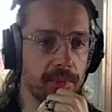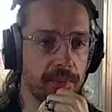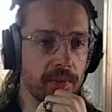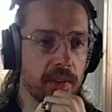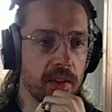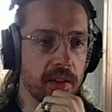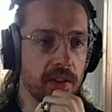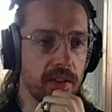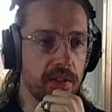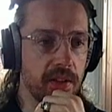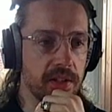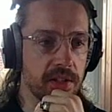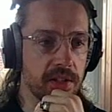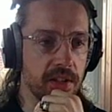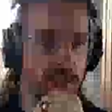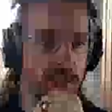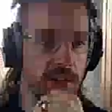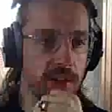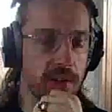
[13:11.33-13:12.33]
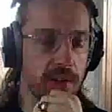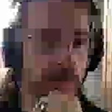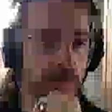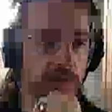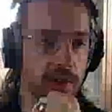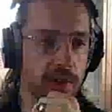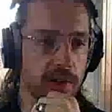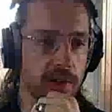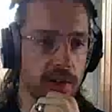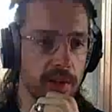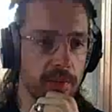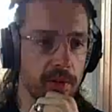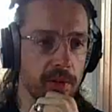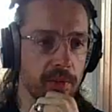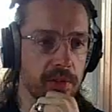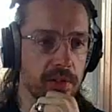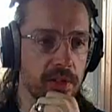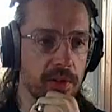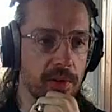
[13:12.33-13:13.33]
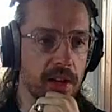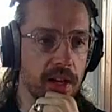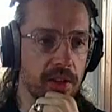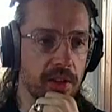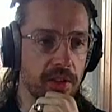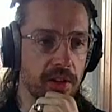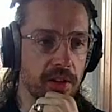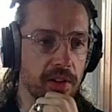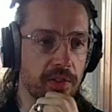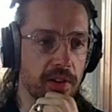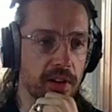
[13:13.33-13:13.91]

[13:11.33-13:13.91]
This is the encoding going on at the moment. So we're getting 30 frames per